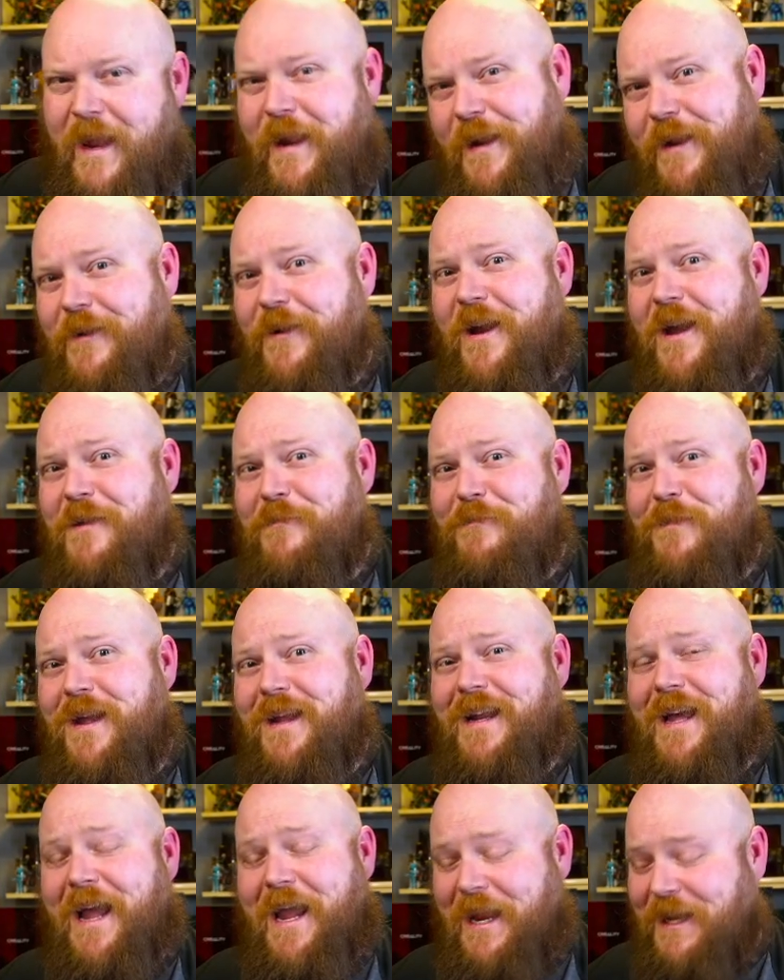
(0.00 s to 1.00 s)
Now, I admit
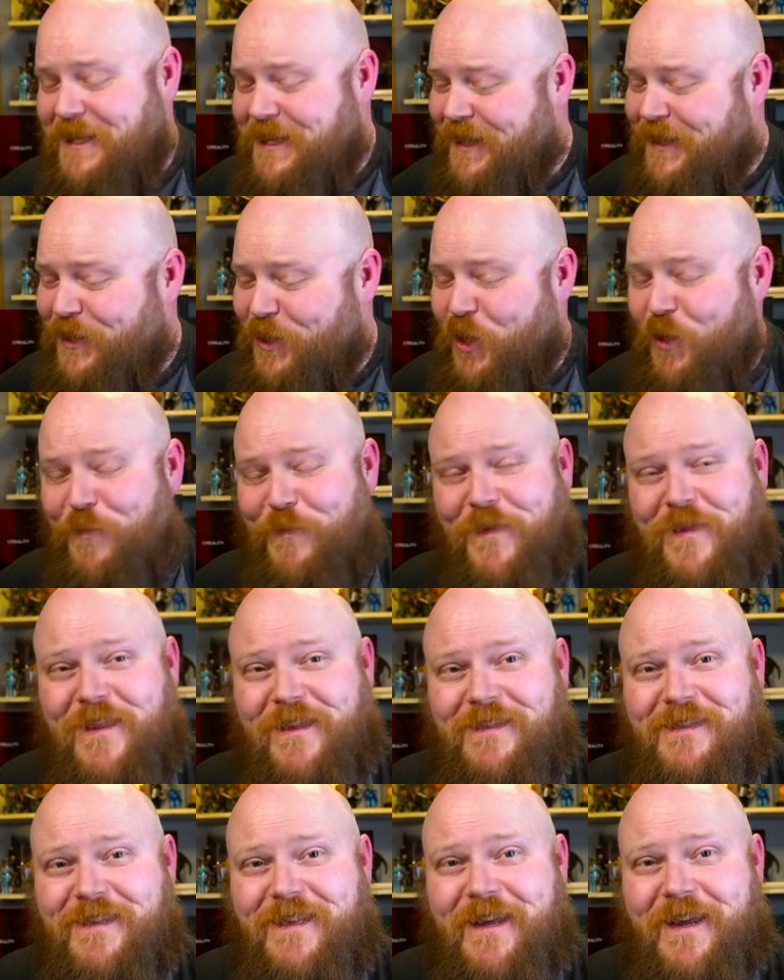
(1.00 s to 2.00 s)
I did open
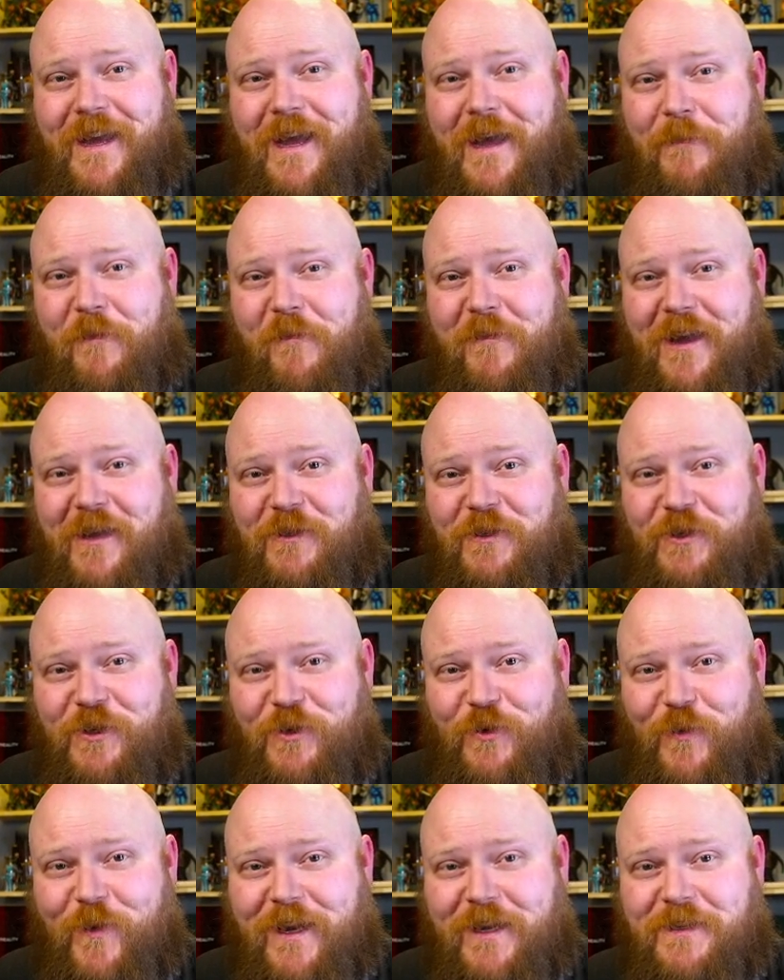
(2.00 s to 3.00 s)
this thing up about 2
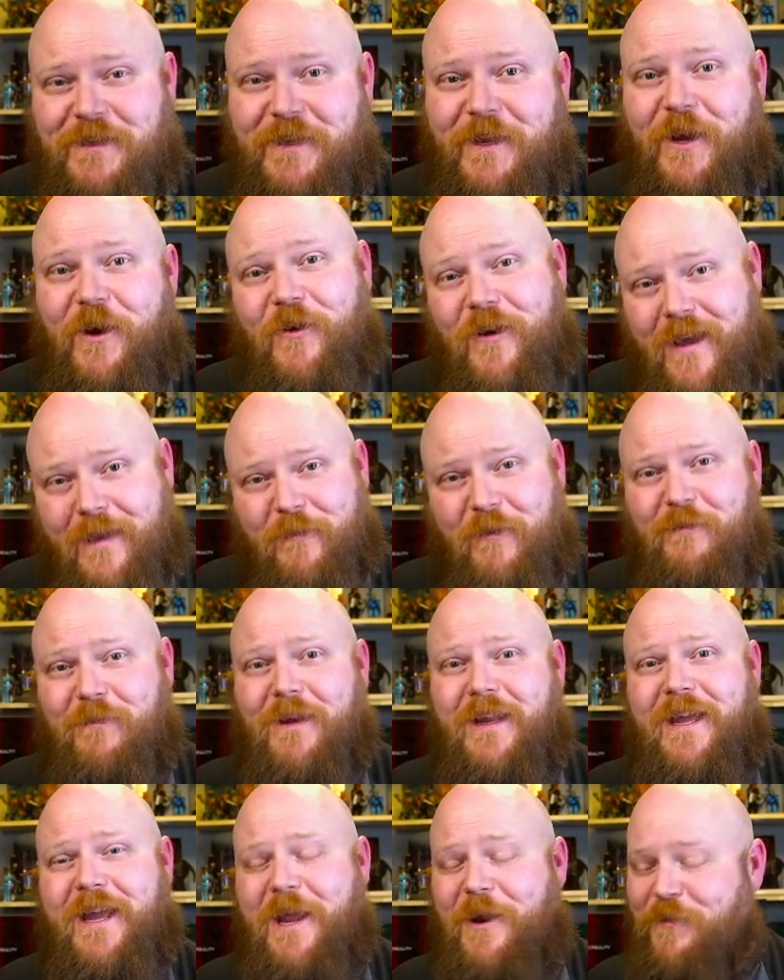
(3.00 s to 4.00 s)
weeks ago, and I've been
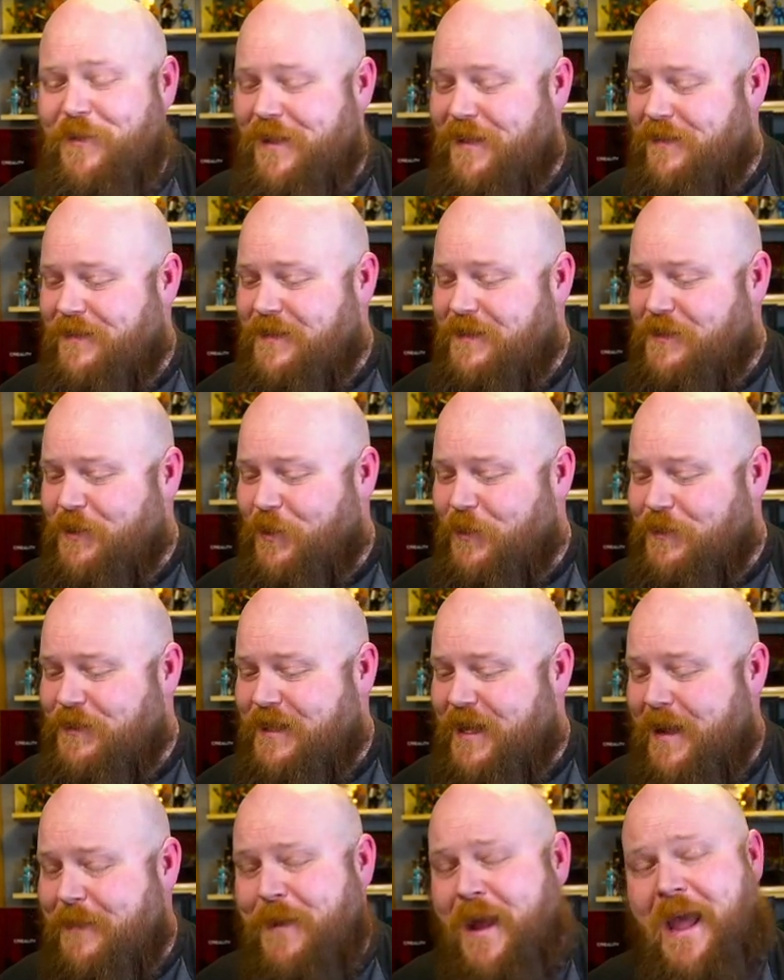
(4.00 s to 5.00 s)
playing with it this whole
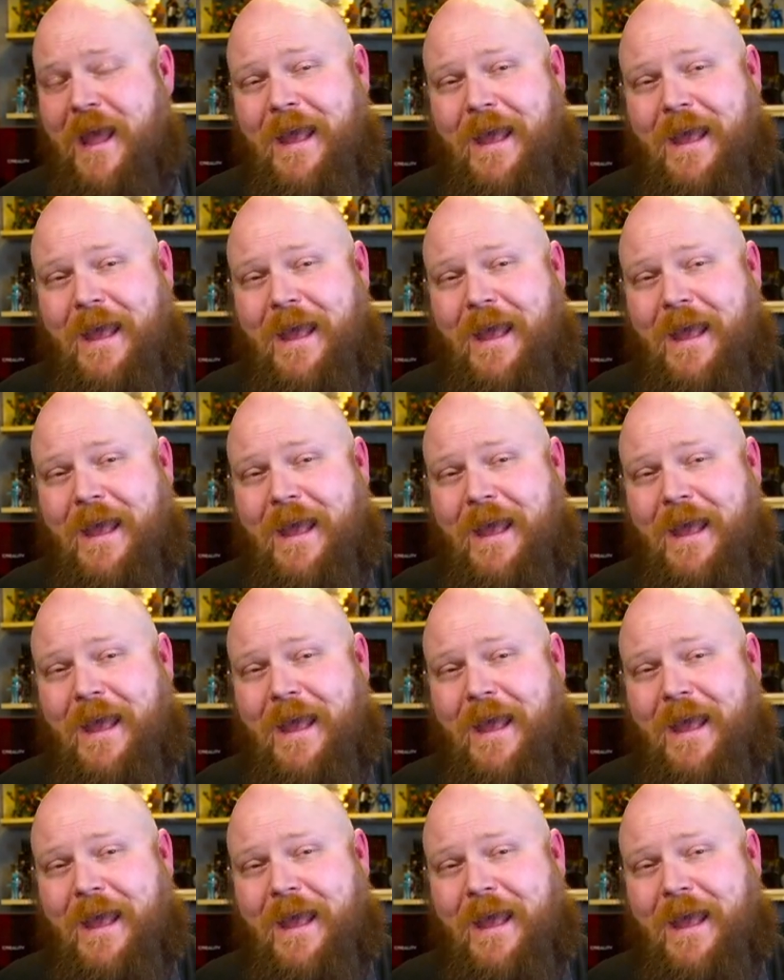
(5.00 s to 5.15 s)
time.